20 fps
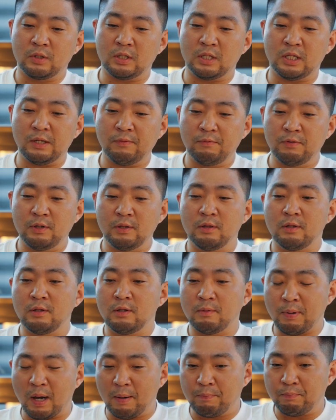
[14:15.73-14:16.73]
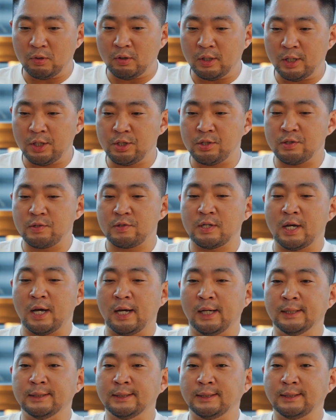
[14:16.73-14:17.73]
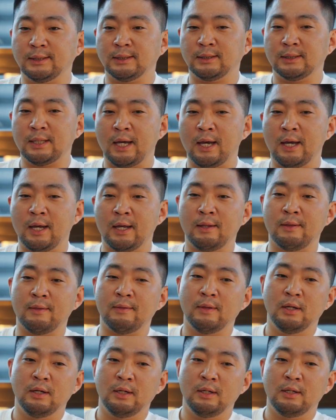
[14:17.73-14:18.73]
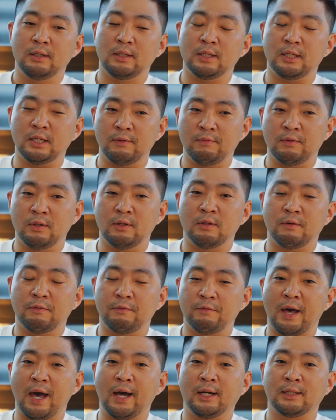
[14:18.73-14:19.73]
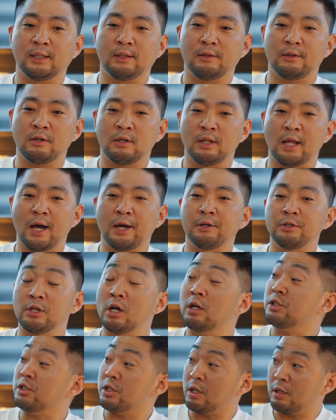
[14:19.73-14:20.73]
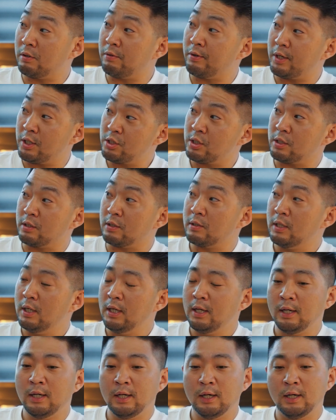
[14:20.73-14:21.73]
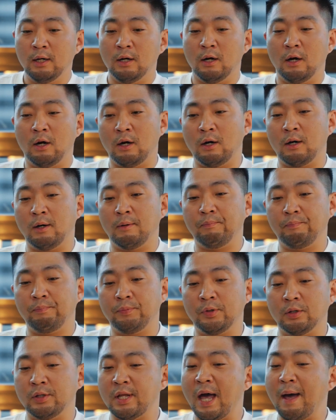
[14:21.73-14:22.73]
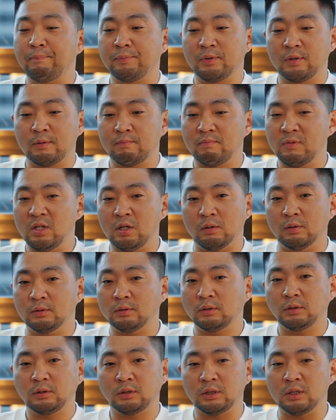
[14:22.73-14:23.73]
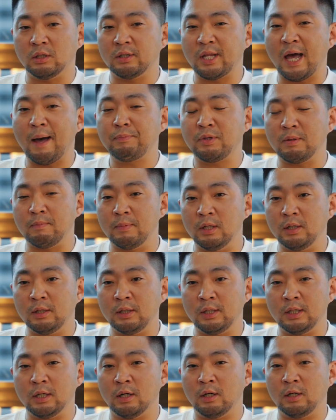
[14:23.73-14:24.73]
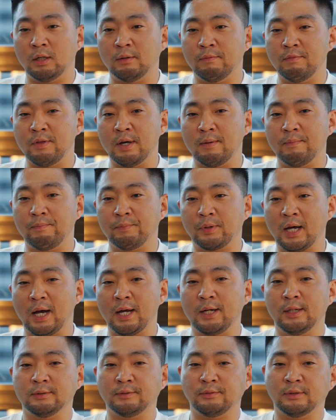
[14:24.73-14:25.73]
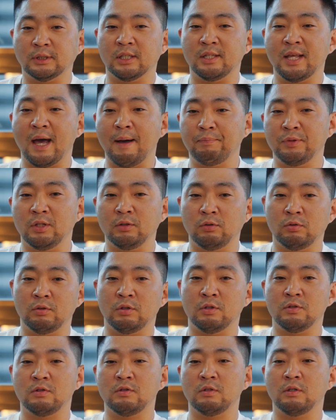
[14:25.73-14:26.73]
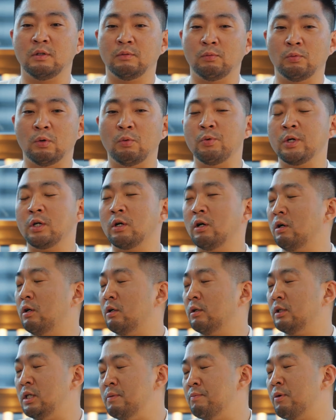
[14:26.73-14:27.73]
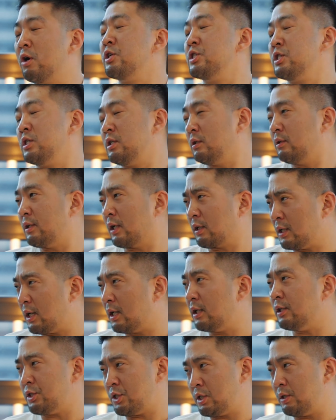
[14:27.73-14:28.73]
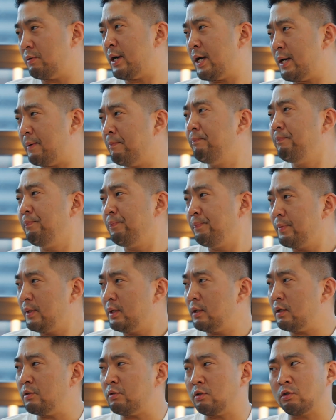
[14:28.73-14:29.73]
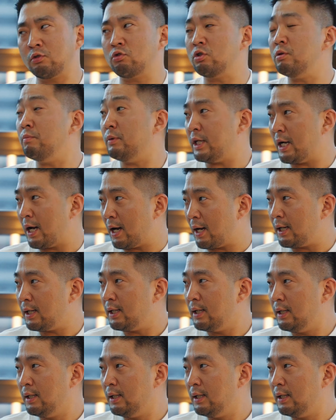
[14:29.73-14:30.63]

given the population size and given the fact that there are a lot of young generation, the adaptability of them kind of adapting to this, what we call emerging technology, right, is extremely high.